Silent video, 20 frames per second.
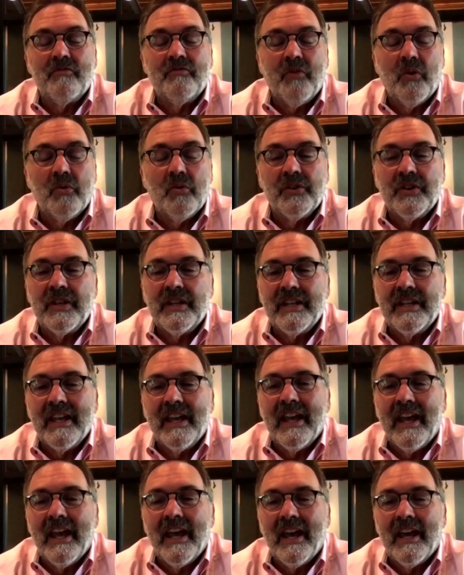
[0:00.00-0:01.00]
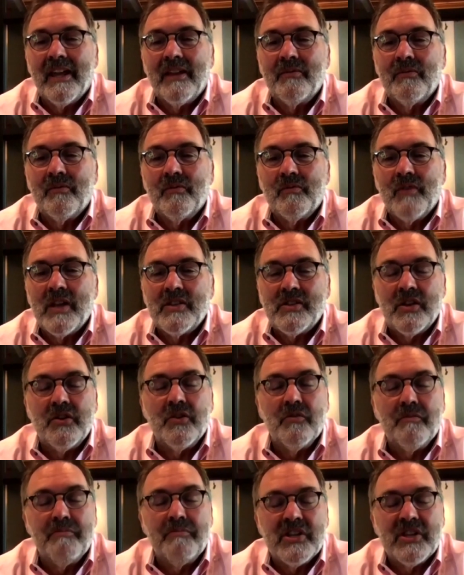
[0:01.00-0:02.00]
unfolded. And as a
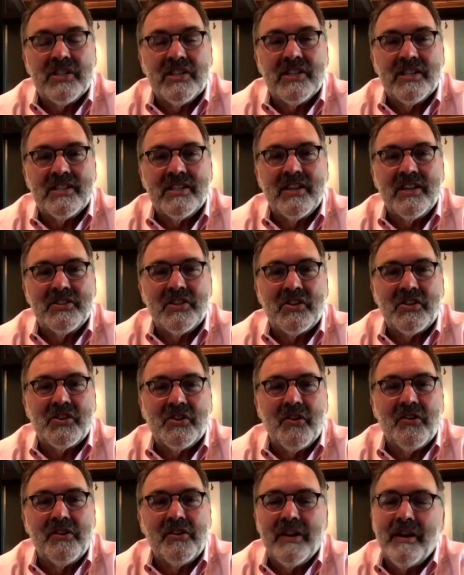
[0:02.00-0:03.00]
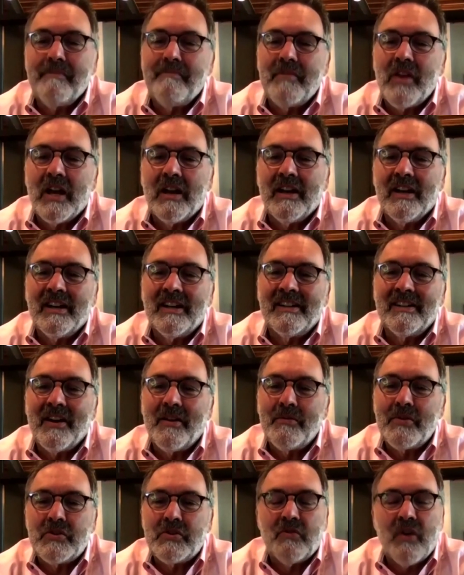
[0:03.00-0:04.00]
new business and as a startup, uh, I
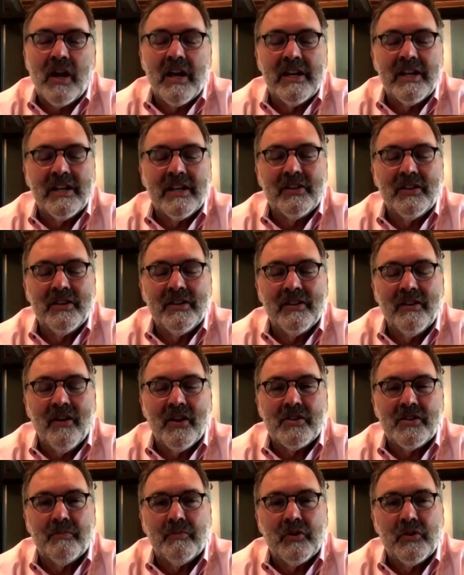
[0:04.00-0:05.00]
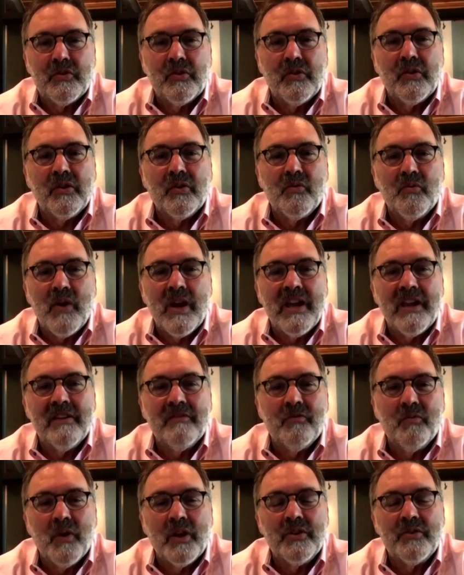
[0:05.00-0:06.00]
was riding the entrepreneurial
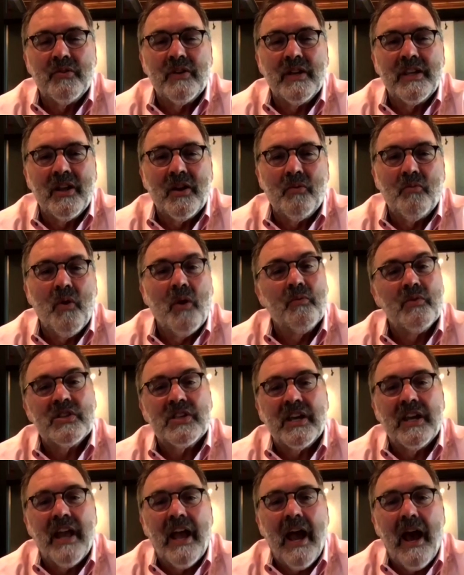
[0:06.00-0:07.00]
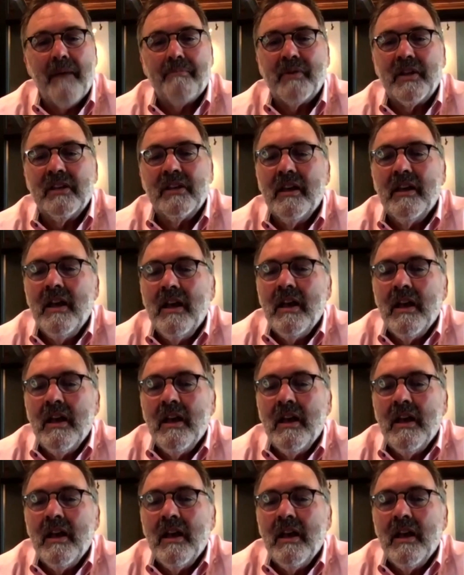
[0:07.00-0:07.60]
wave, wondering, you know, what was going to happen.